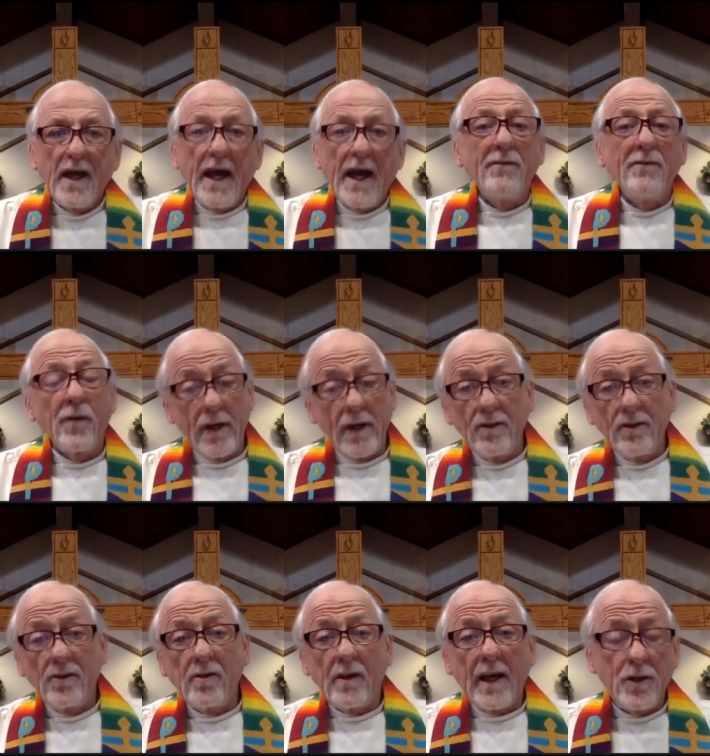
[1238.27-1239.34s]
And
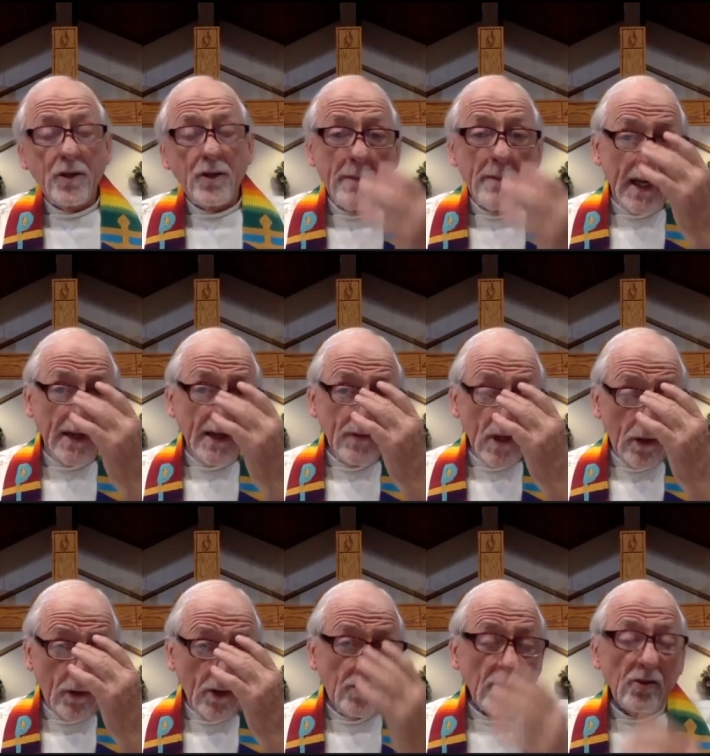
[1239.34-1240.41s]
friends, as you may have
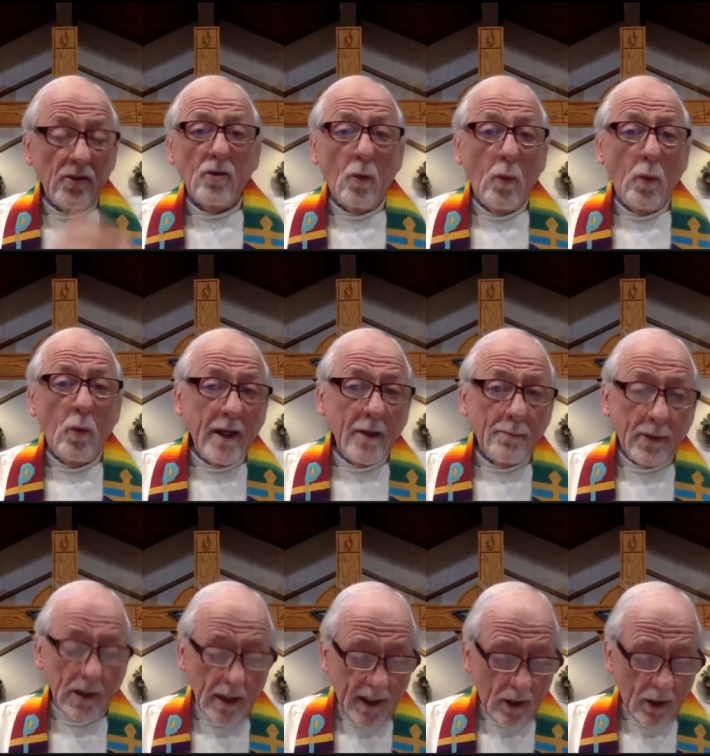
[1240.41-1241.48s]
noticed, this is a winning
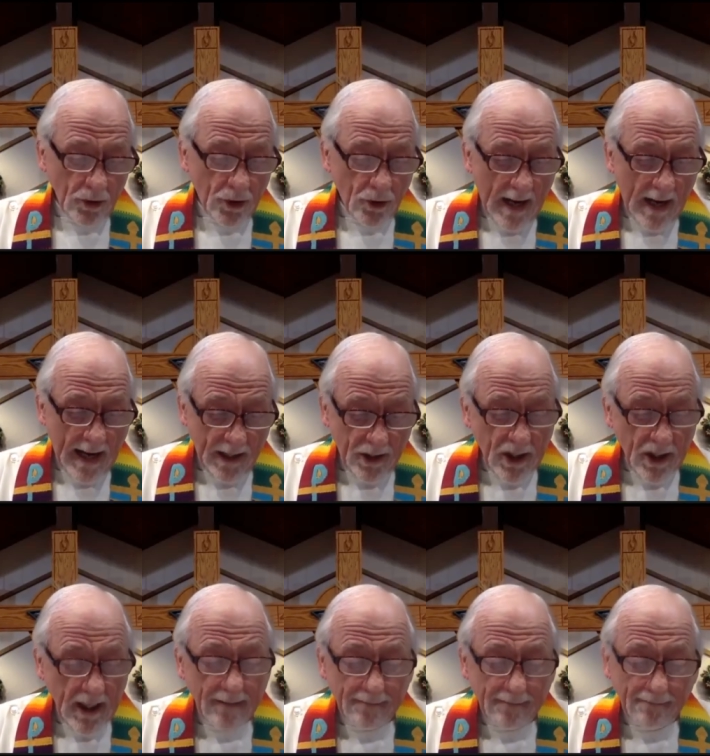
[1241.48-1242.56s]
political
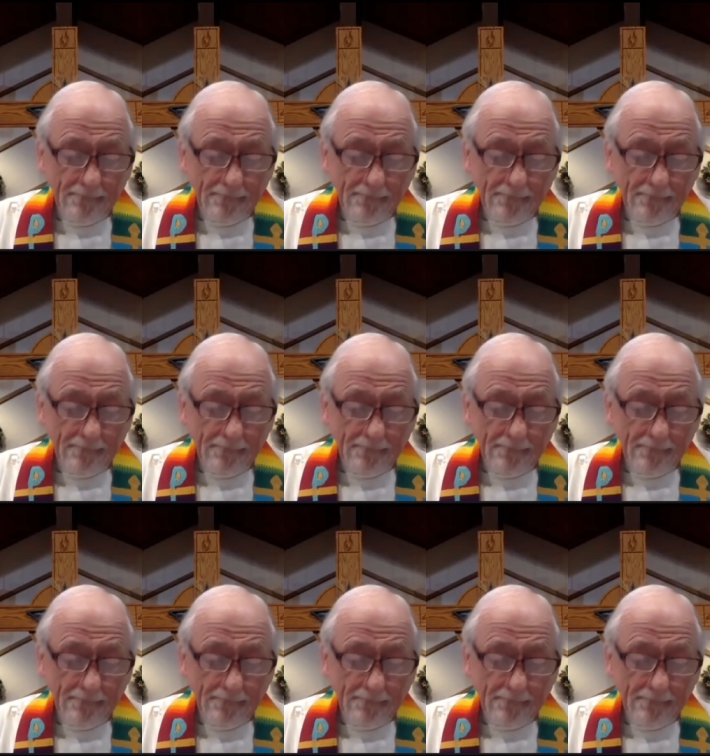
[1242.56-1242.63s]
strategy.